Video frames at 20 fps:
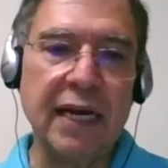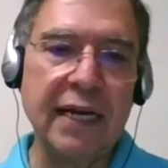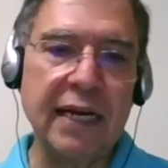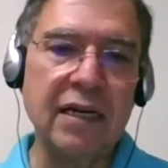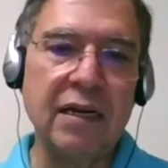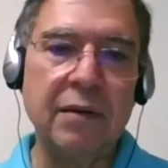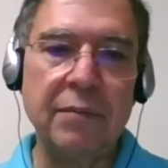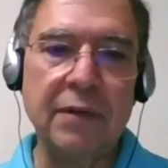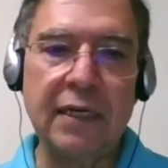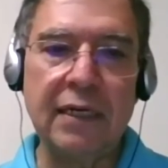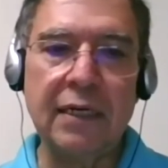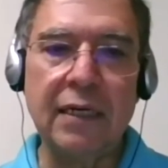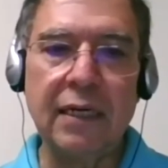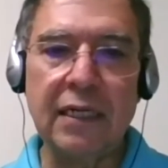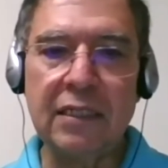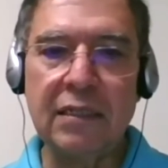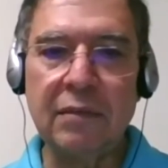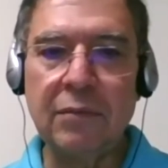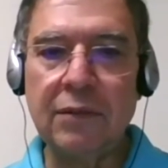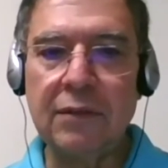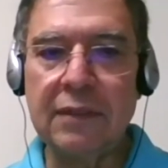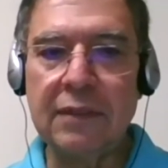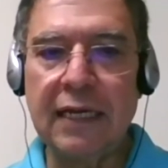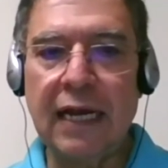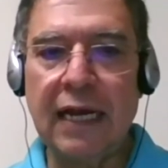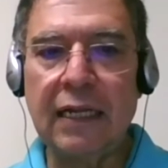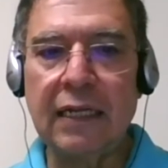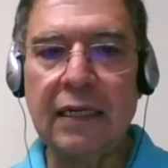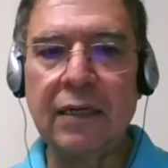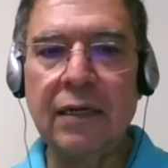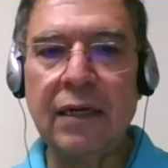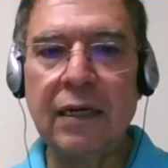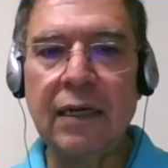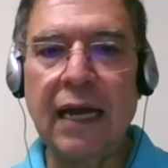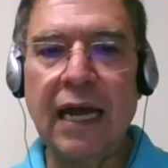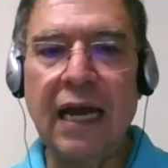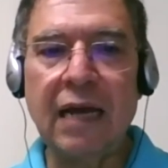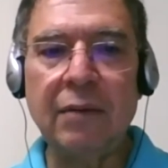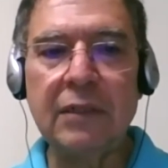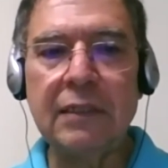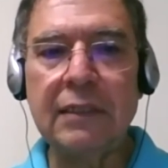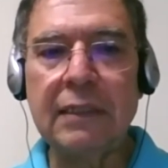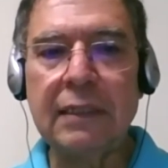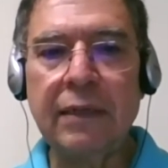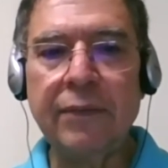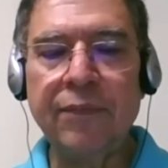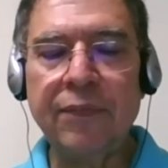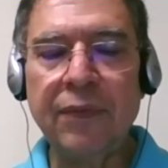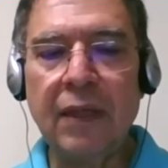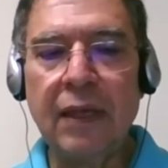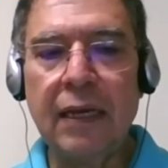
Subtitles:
my company does at Booz Allen Hamilton,